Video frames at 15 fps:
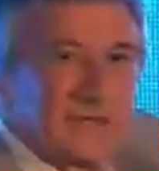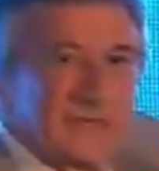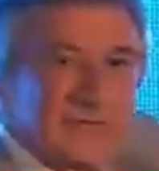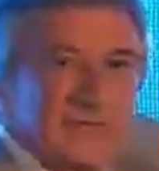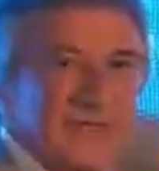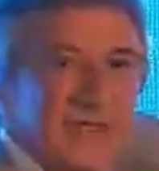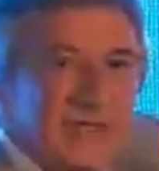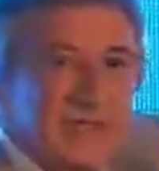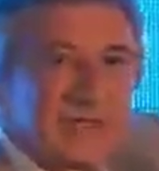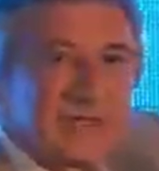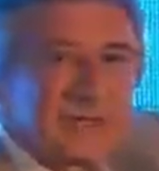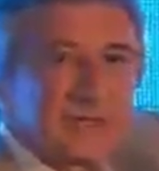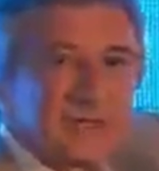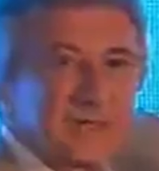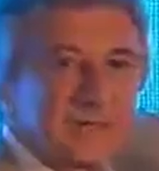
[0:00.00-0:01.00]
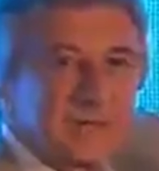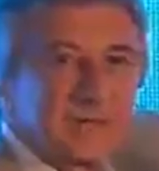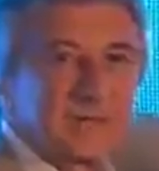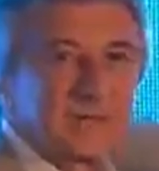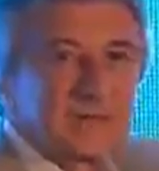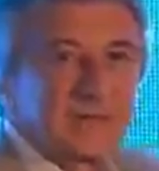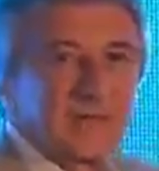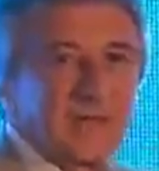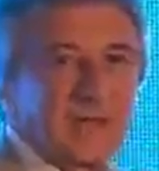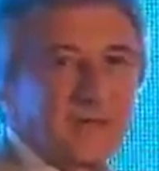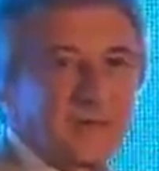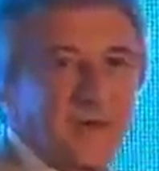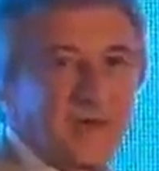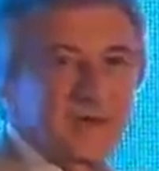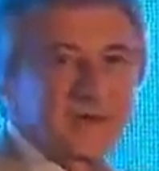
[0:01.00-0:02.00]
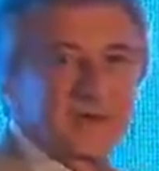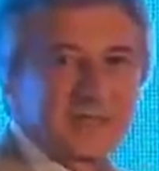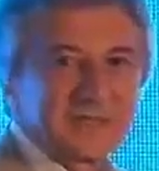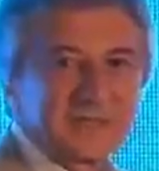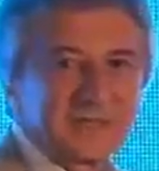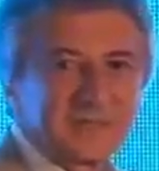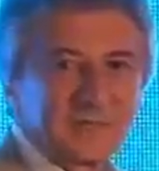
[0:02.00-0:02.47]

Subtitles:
this second hypothesis